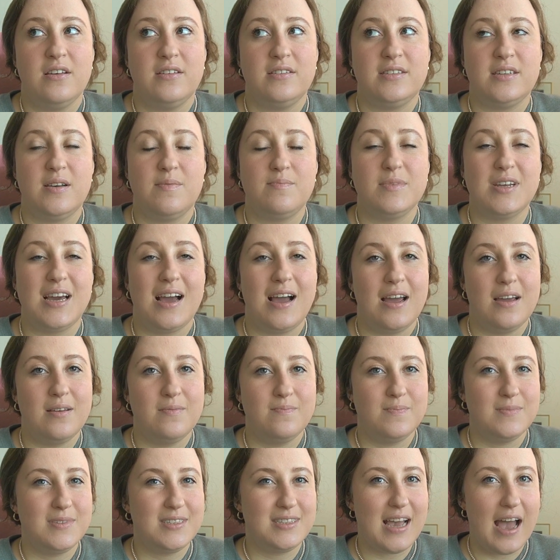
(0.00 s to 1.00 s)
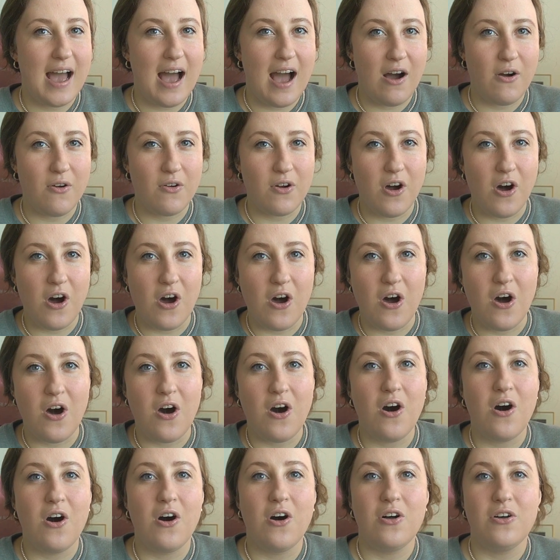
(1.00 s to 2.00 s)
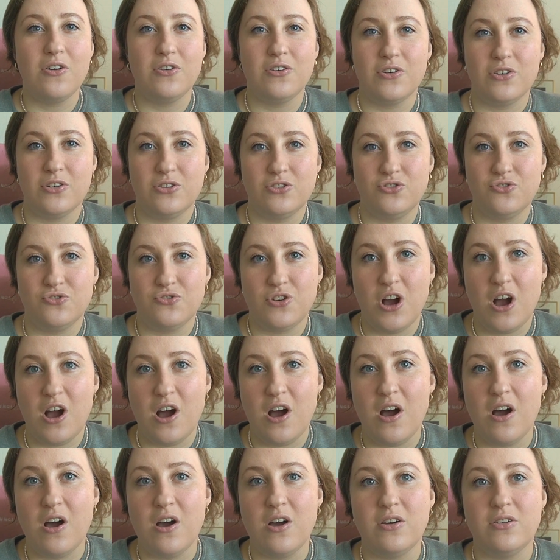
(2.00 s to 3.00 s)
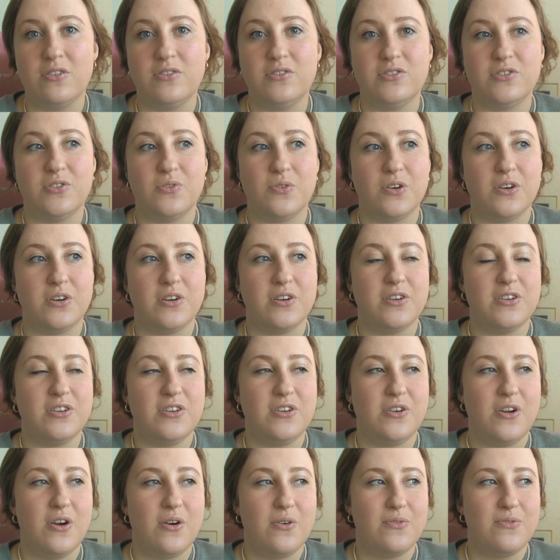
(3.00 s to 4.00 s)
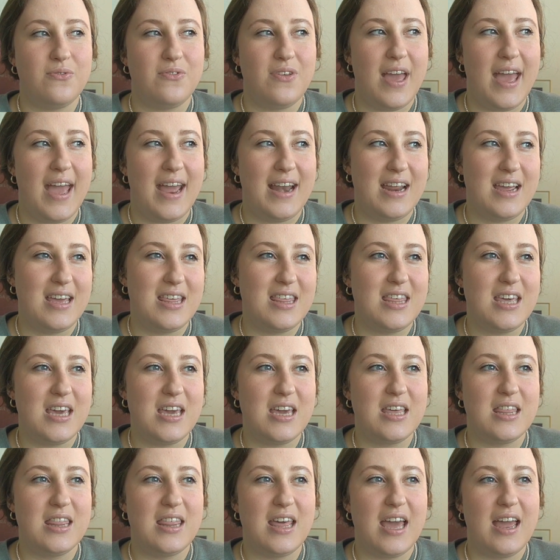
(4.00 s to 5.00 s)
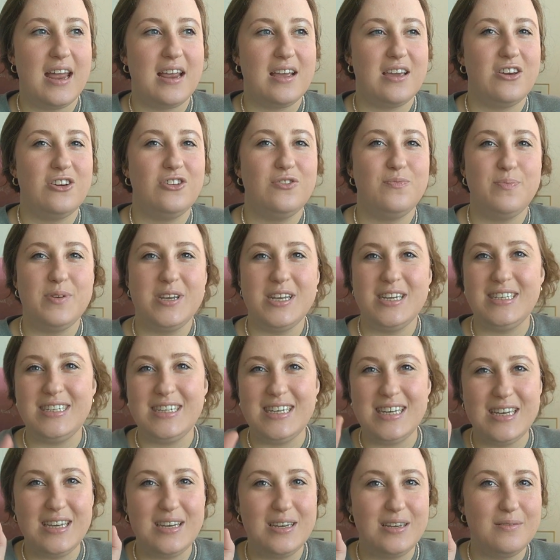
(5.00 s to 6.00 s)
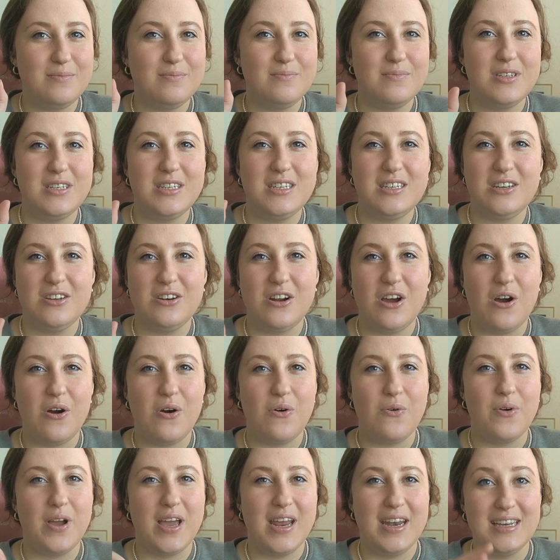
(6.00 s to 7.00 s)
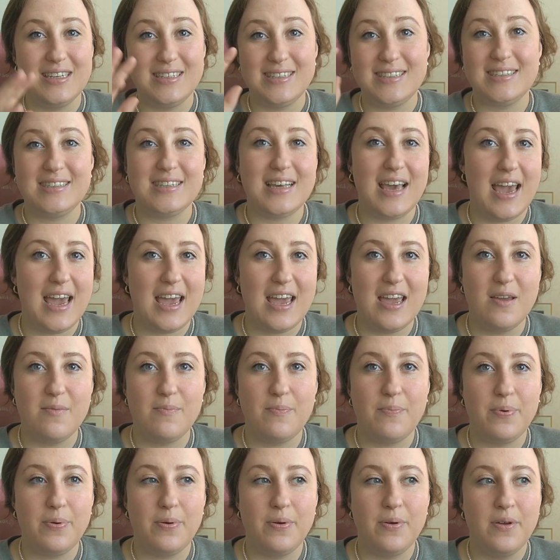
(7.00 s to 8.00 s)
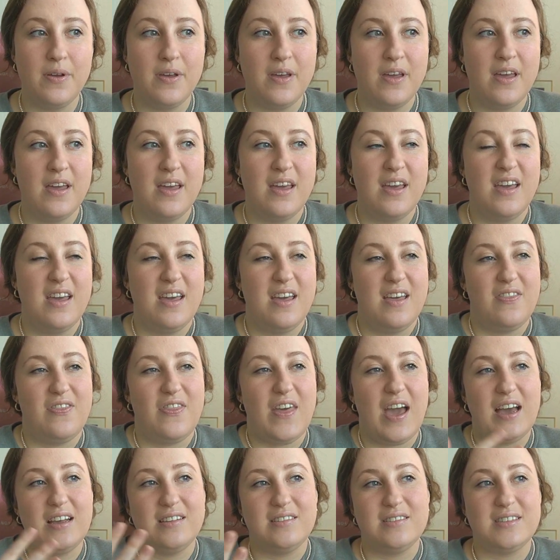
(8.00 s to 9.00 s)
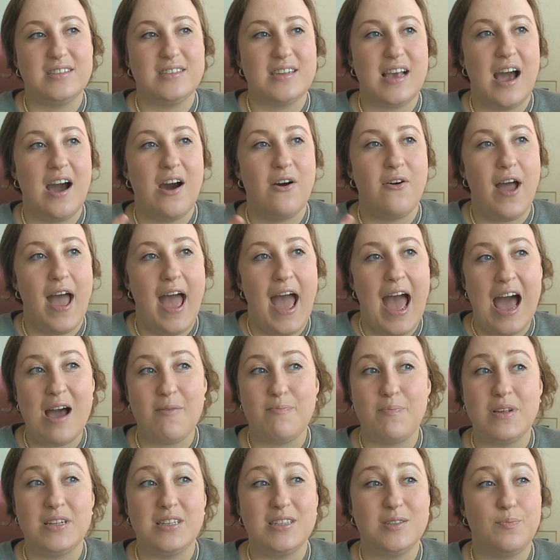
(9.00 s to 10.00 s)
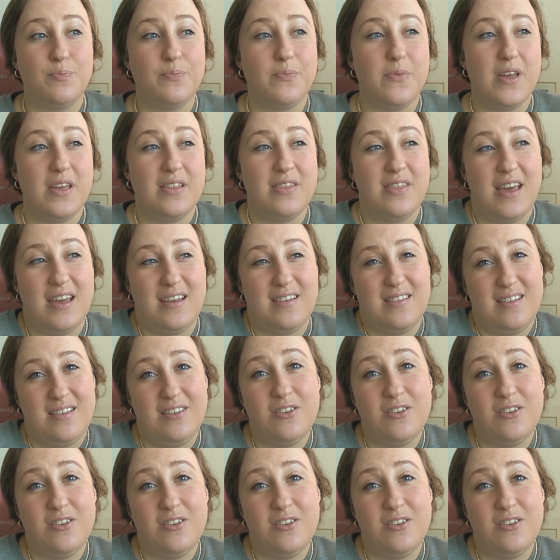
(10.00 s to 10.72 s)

sometimes alcohol or drugs or, you know, anything that could be deemed, you know, an escape that's how it happens that